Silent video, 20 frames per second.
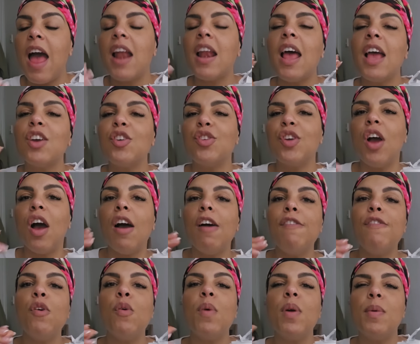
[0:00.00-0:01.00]
And actually, I
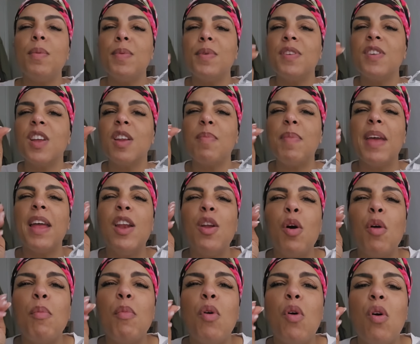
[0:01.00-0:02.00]
thought it was going to be a
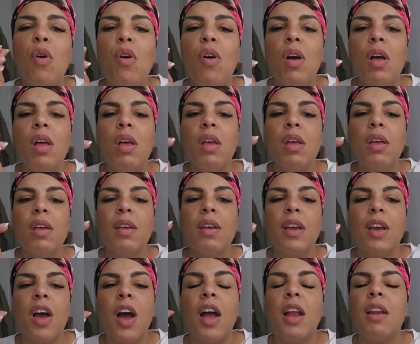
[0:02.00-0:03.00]
lot more
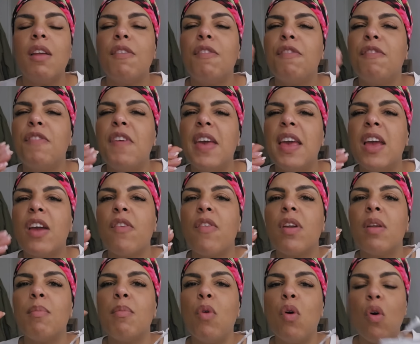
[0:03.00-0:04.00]
kind of thicker
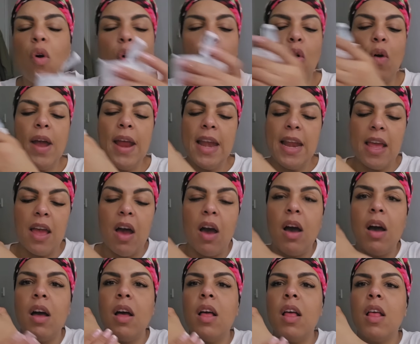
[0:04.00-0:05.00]
and more
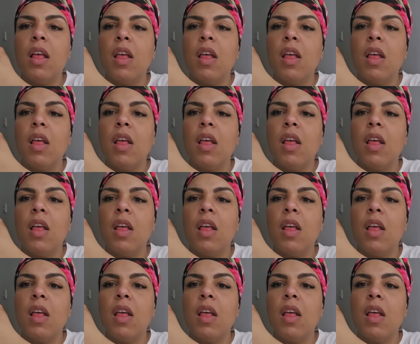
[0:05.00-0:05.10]
oilier.